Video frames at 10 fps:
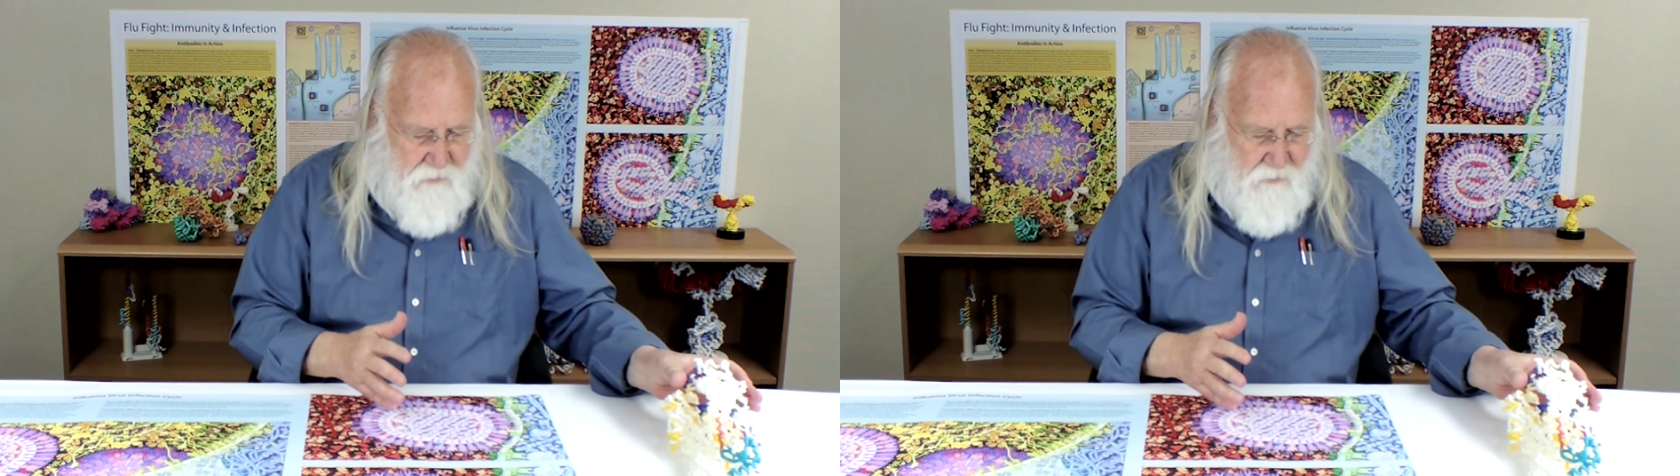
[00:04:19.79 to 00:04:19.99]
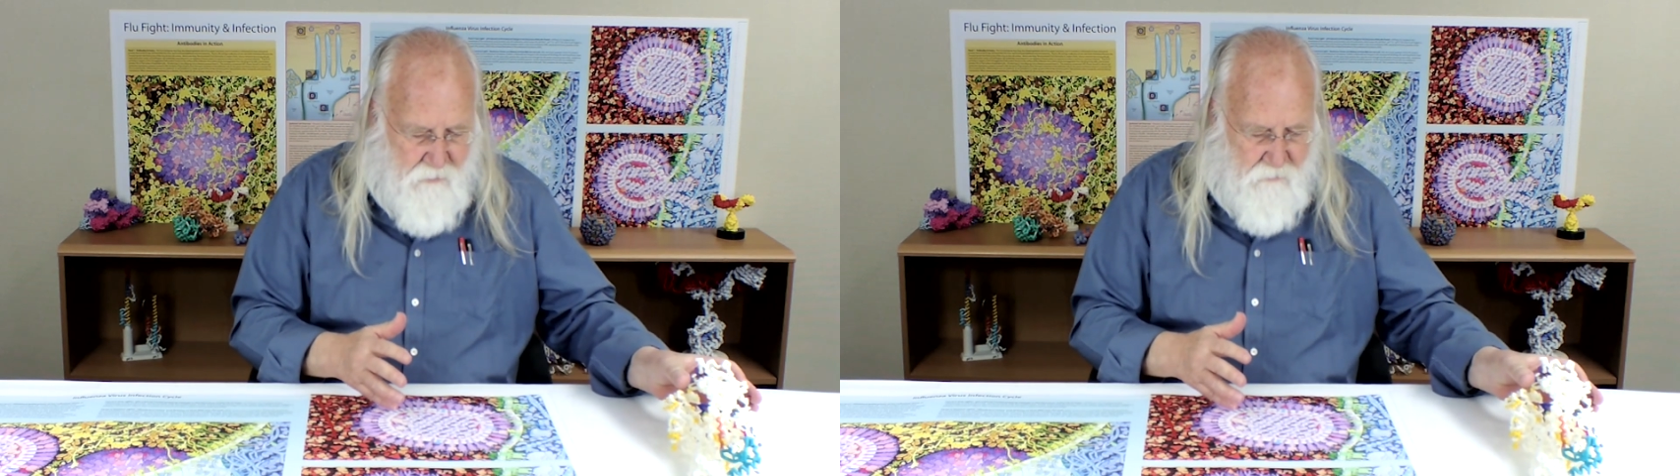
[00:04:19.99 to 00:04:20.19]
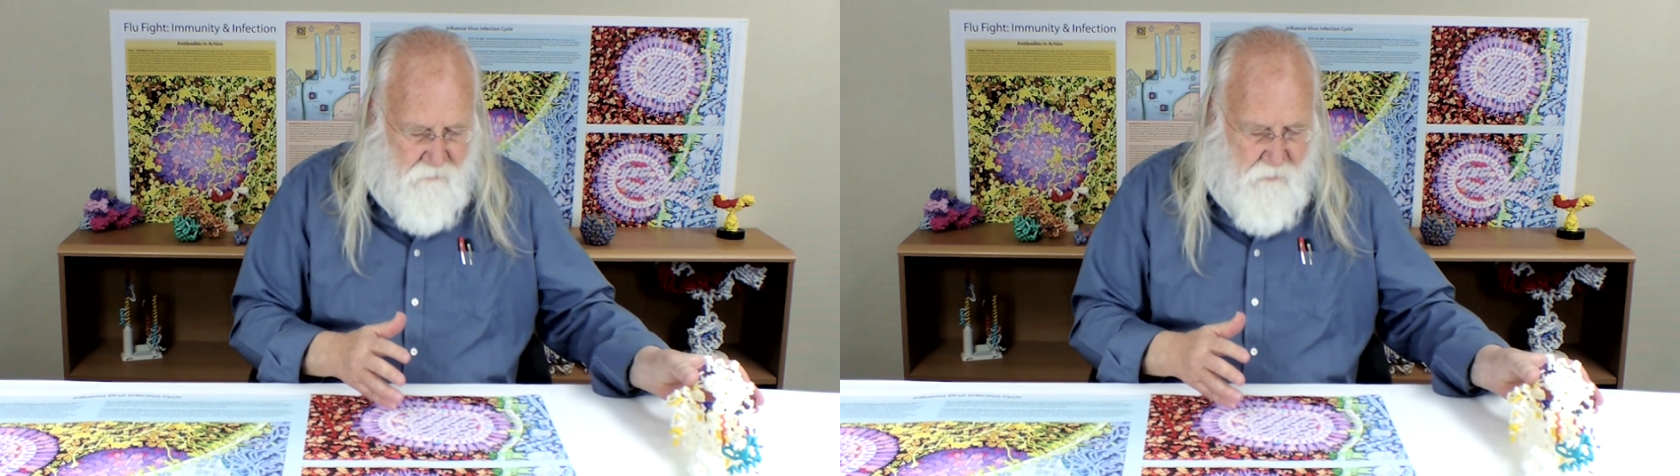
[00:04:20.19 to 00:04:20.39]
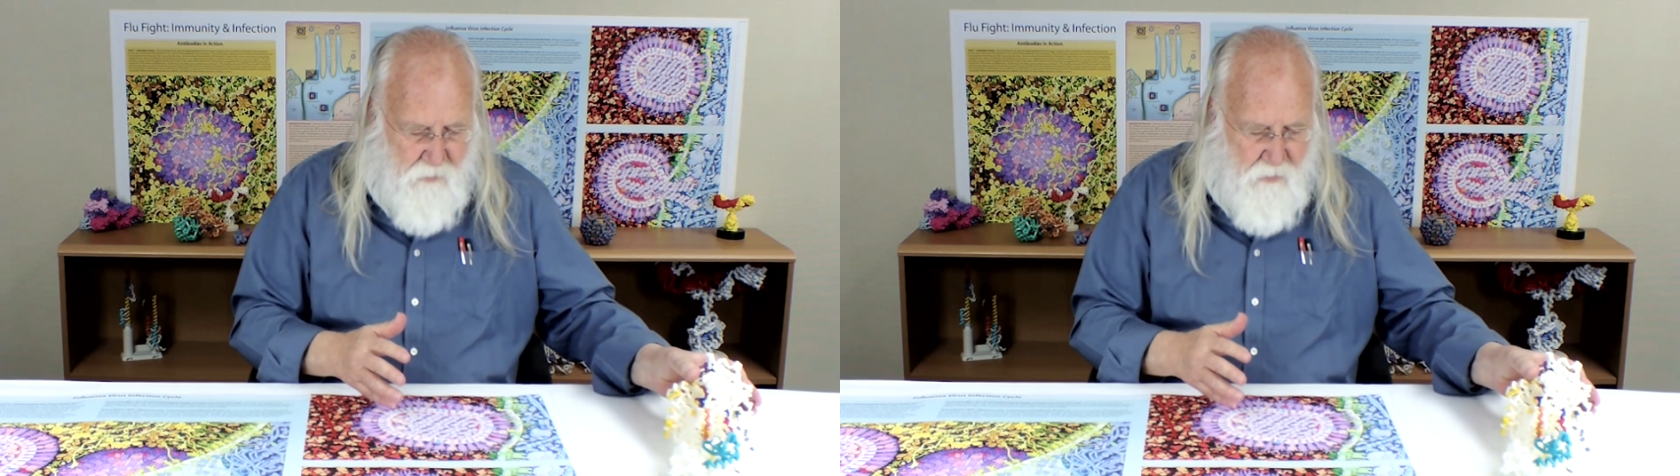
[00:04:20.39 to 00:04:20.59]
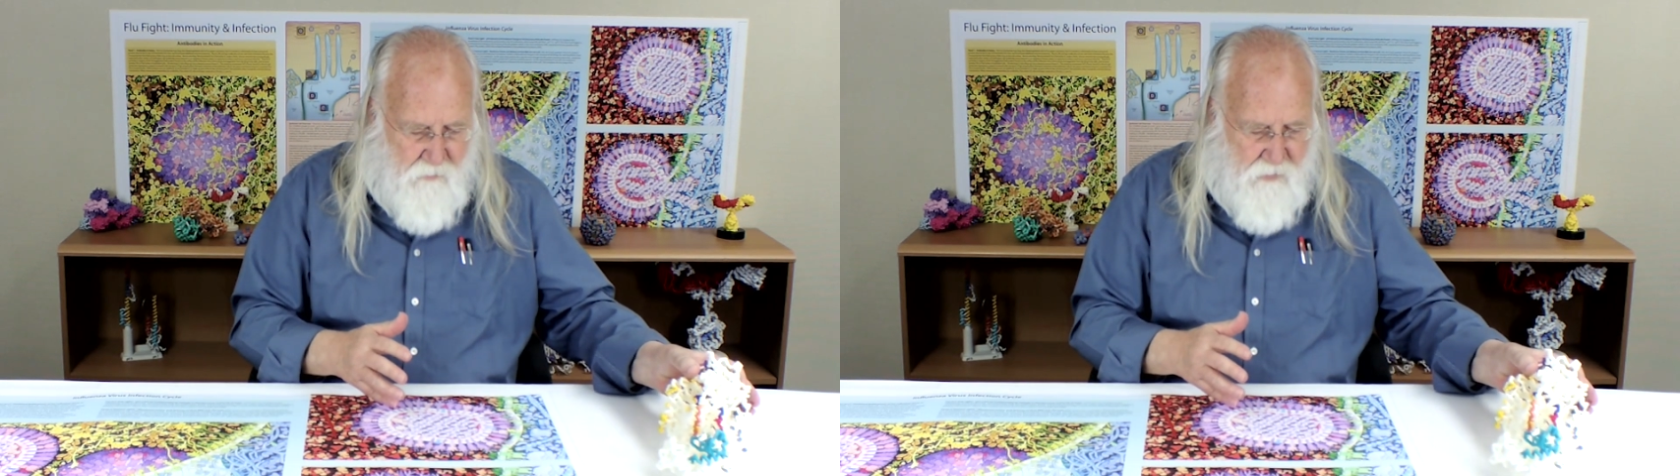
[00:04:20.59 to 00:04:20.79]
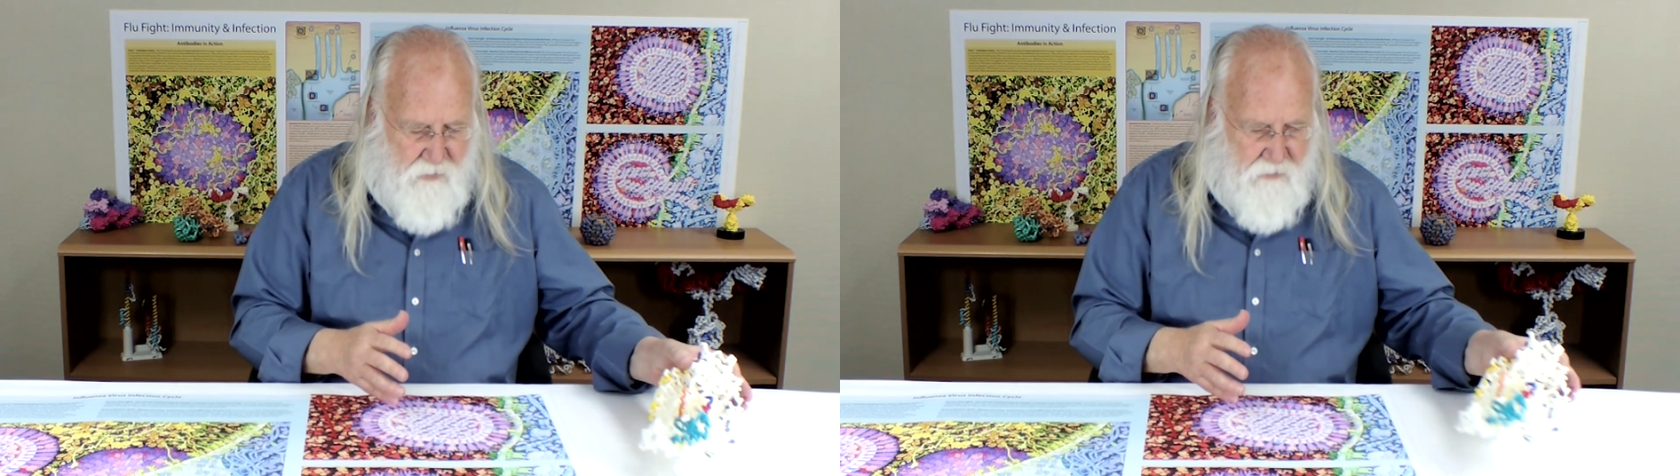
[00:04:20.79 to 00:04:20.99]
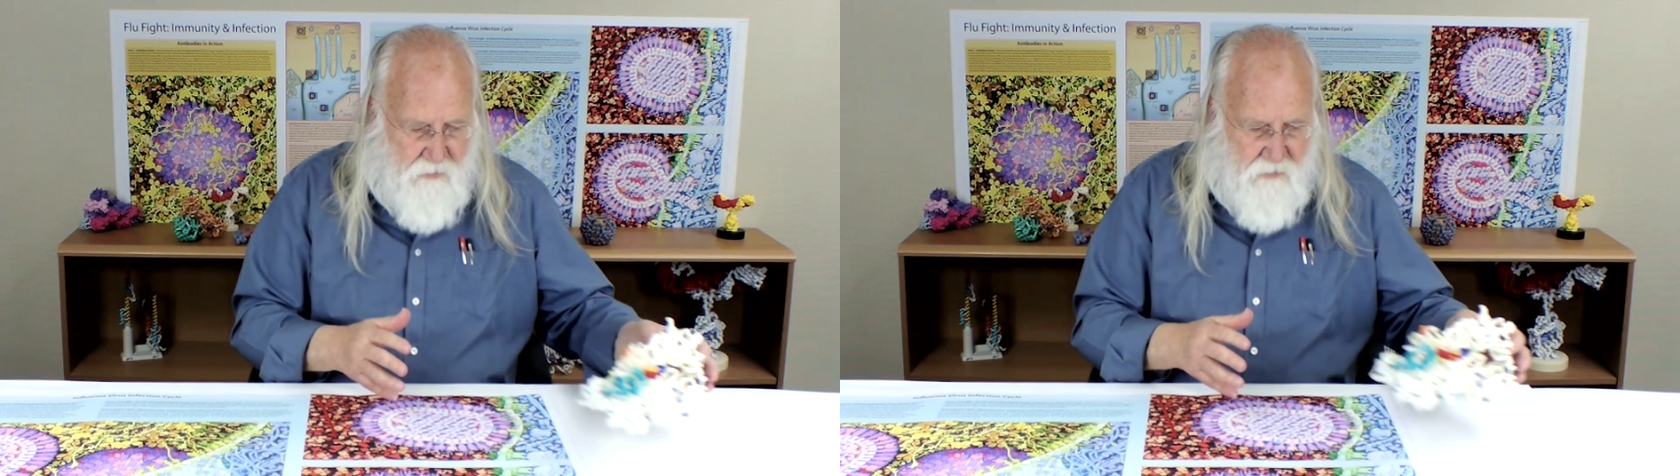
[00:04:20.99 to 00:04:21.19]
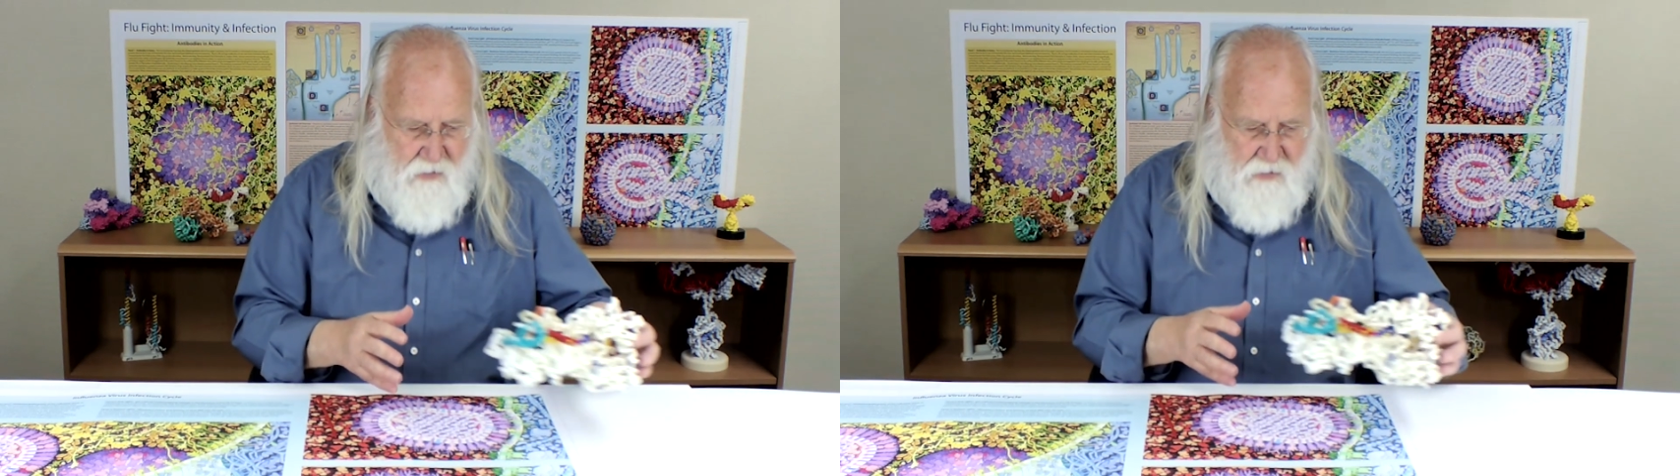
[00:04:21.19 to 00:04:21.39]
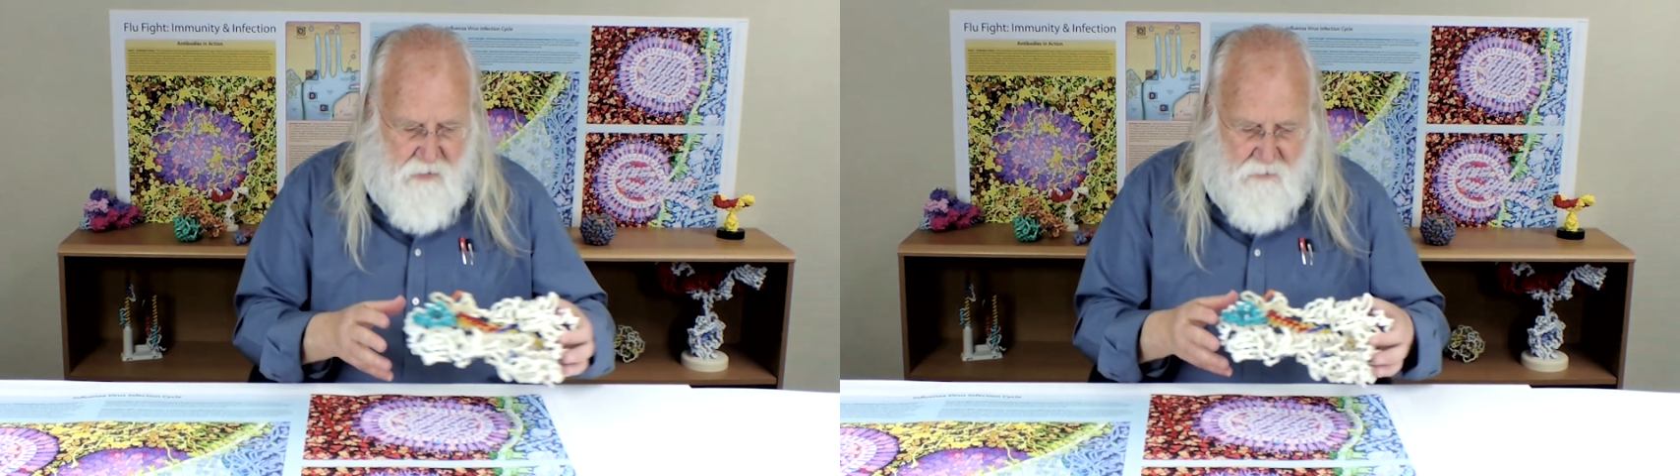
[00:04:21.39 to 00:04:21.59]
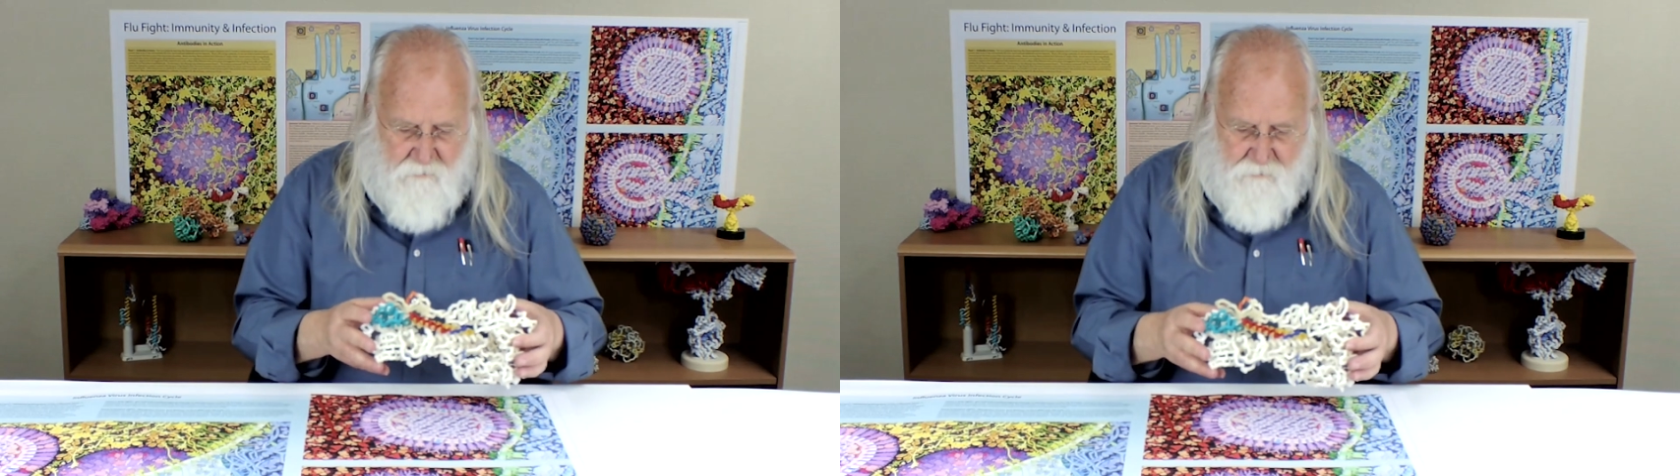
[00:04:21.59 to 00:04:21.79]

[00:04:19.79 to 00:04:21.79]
So remember, this is a